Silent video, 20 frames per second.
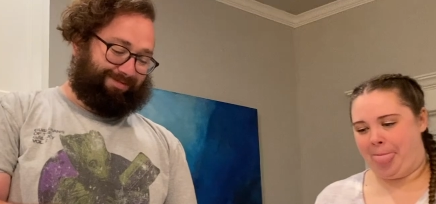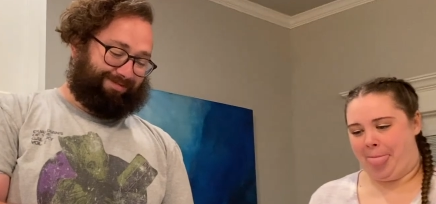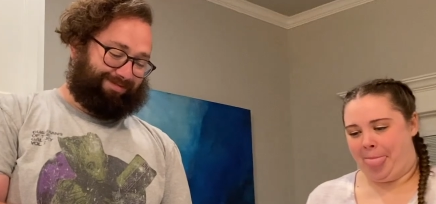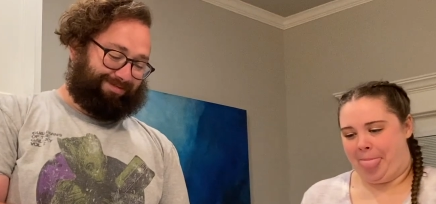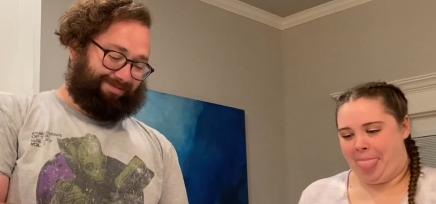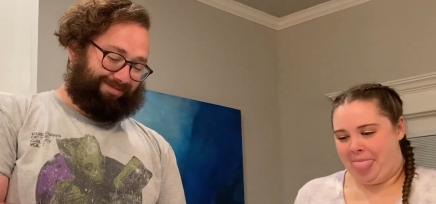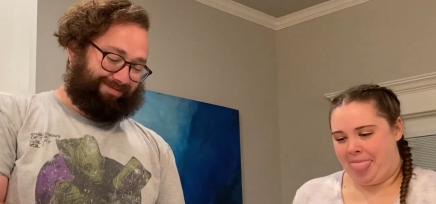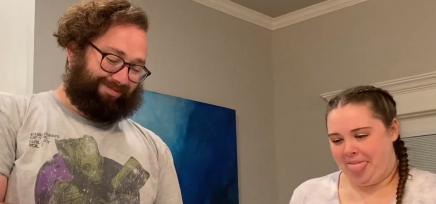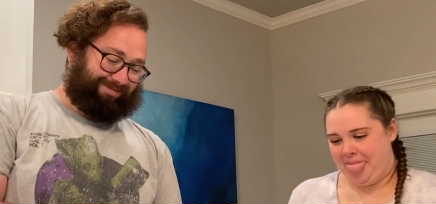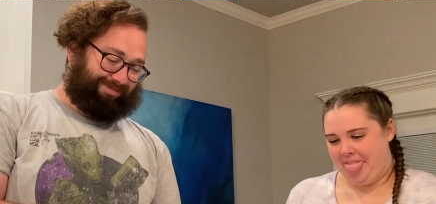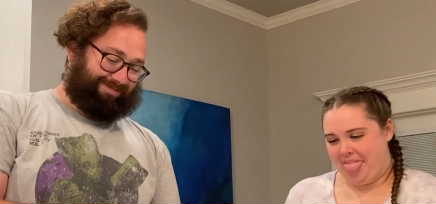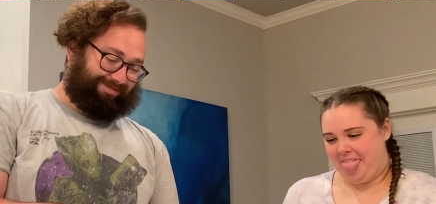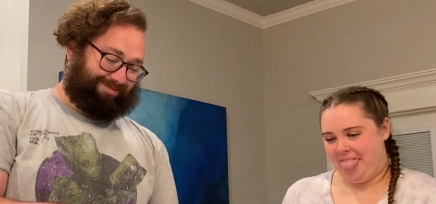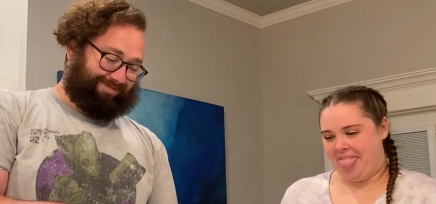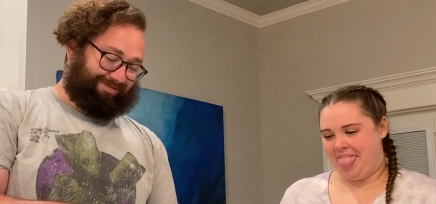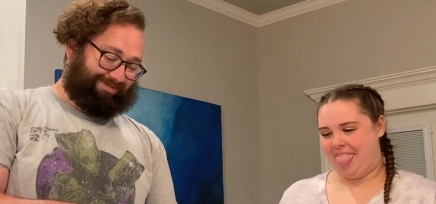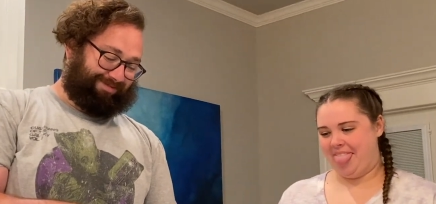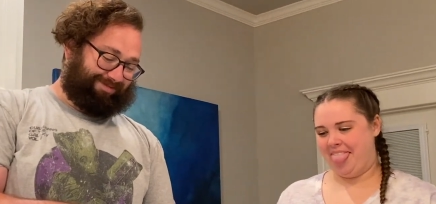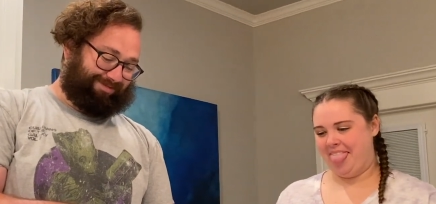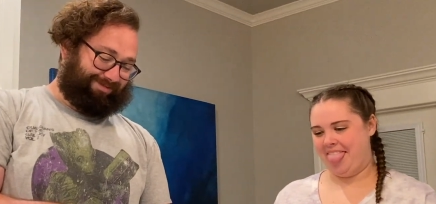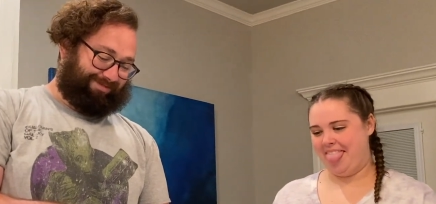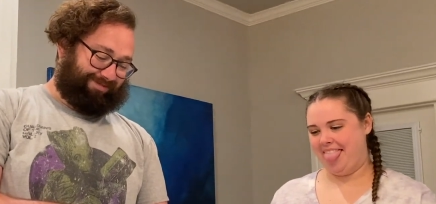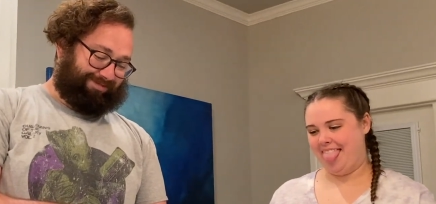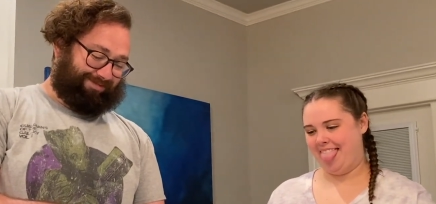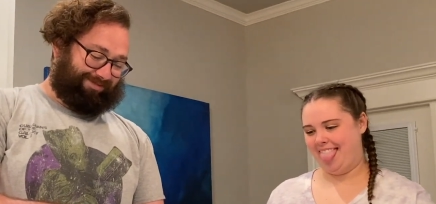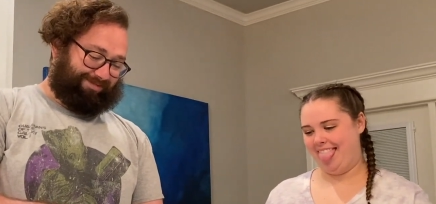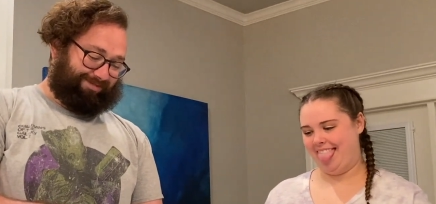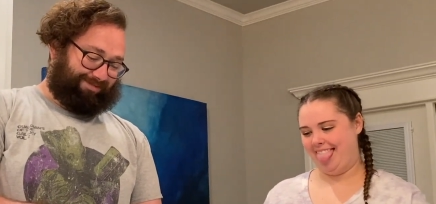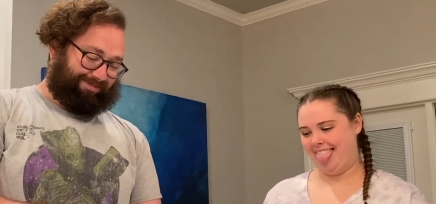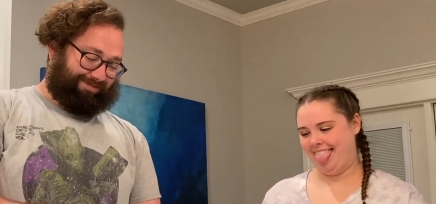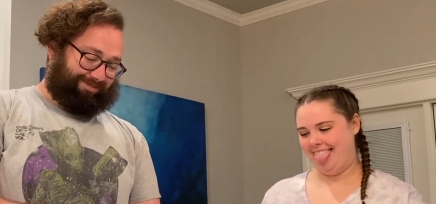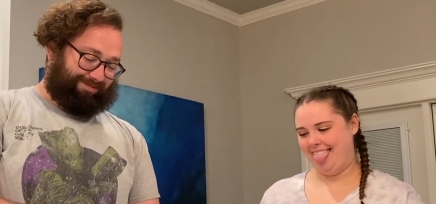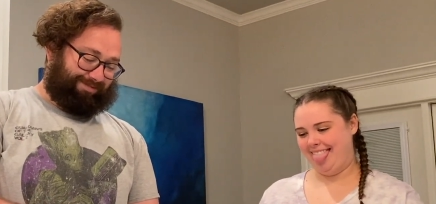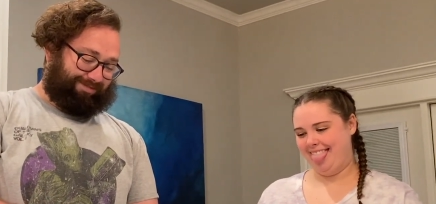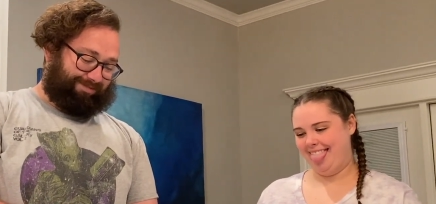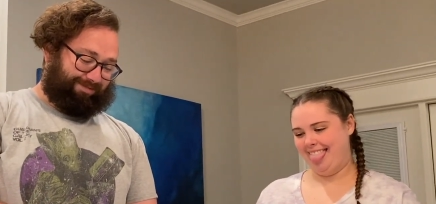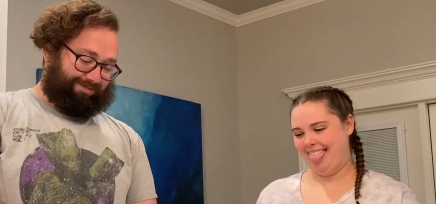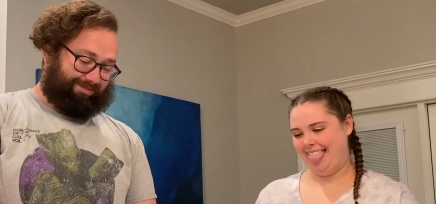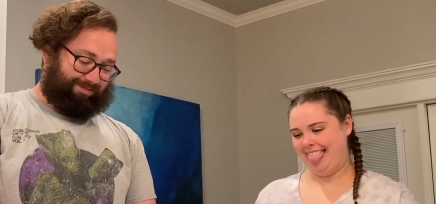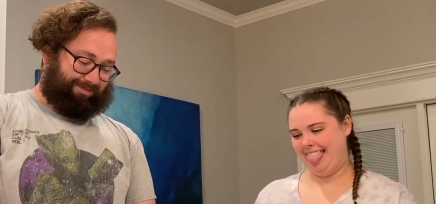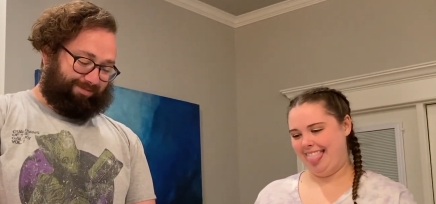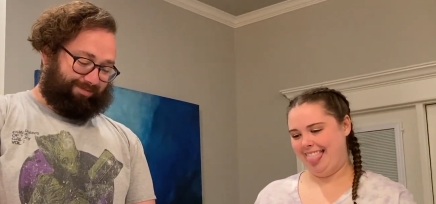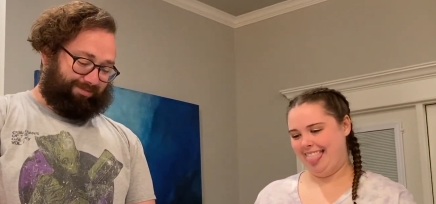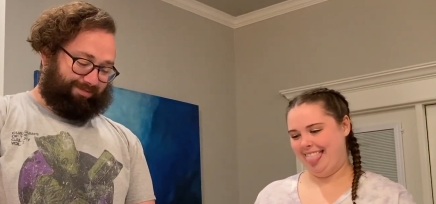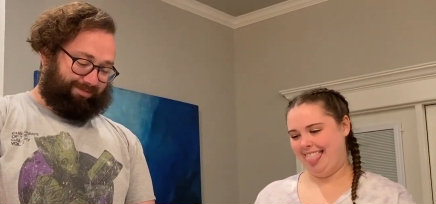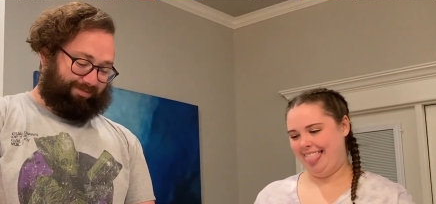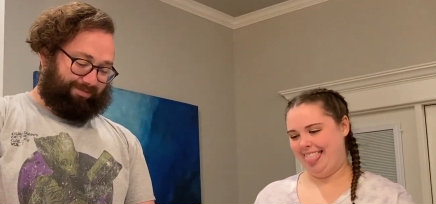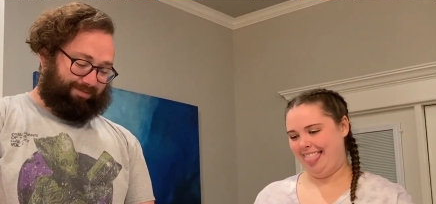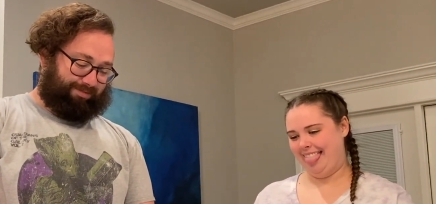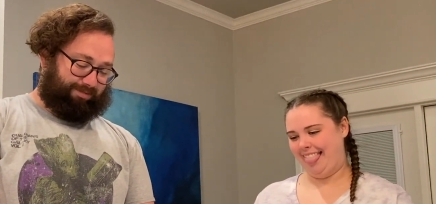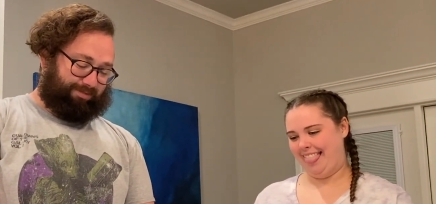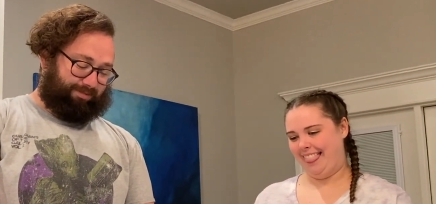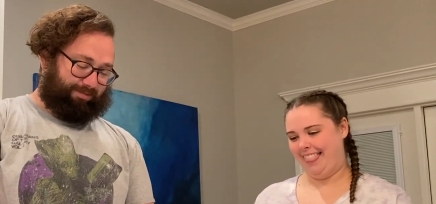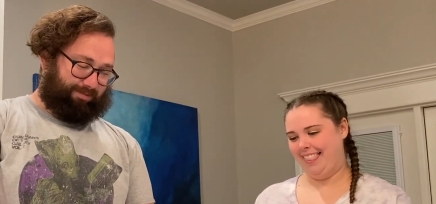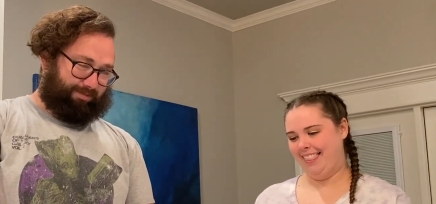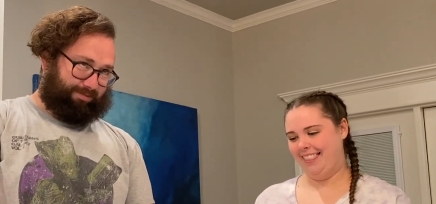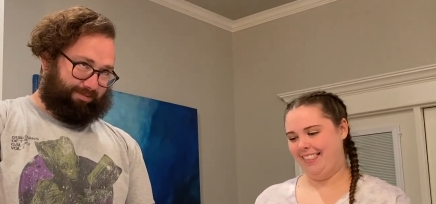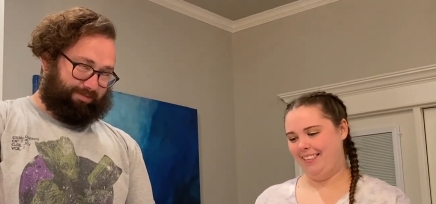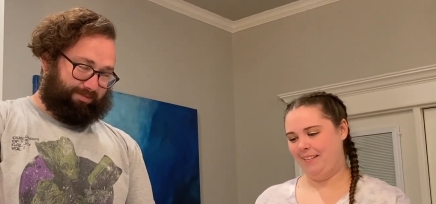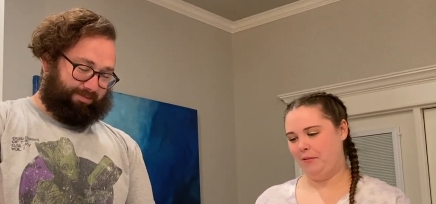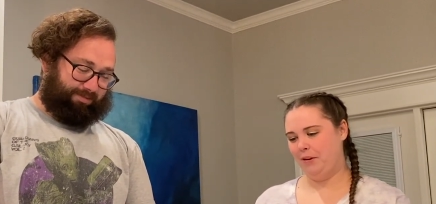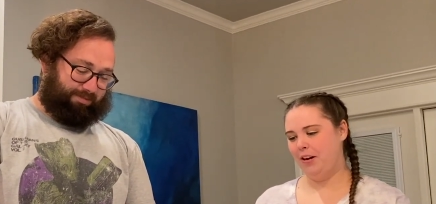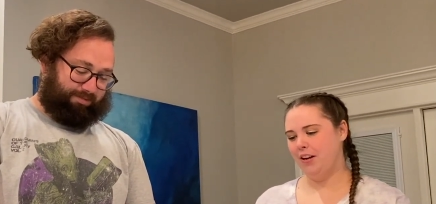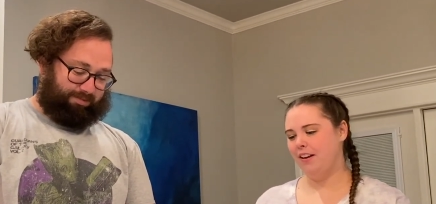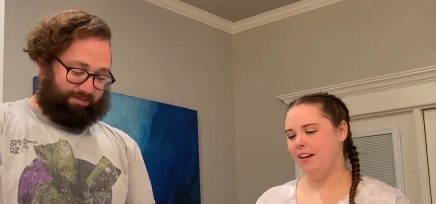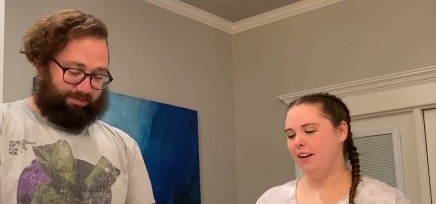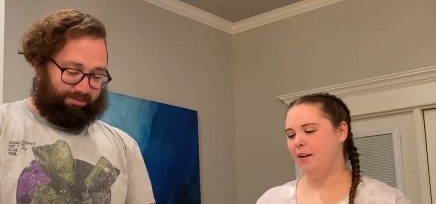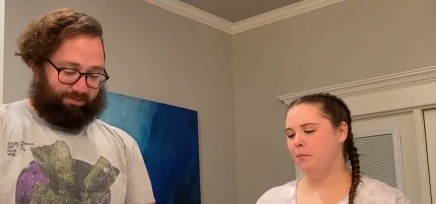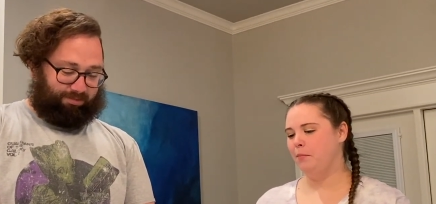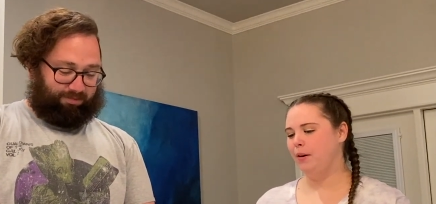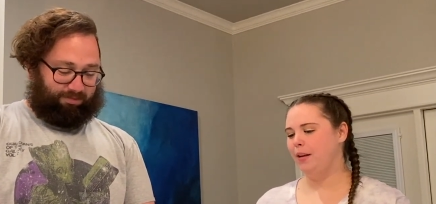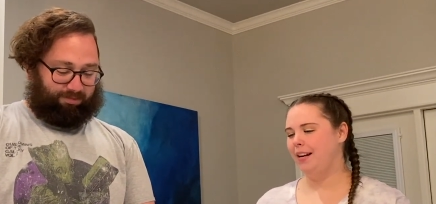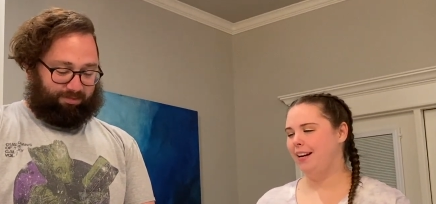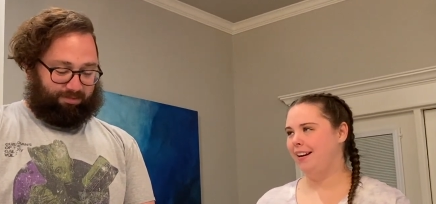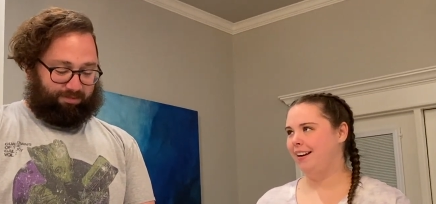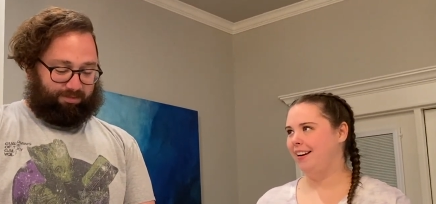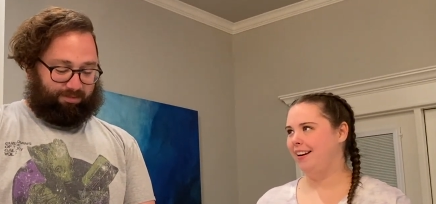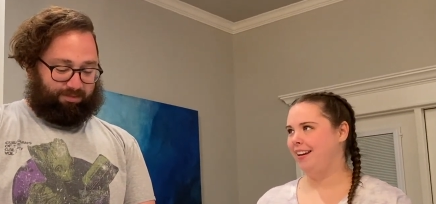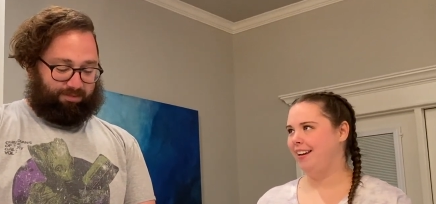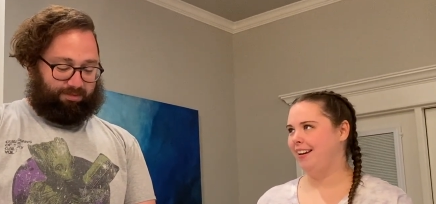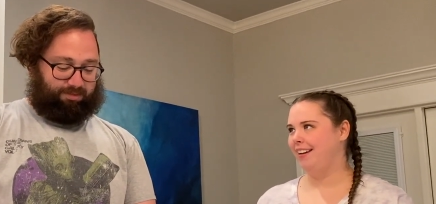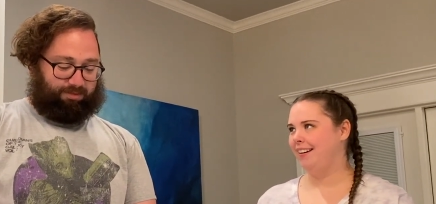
[no speech]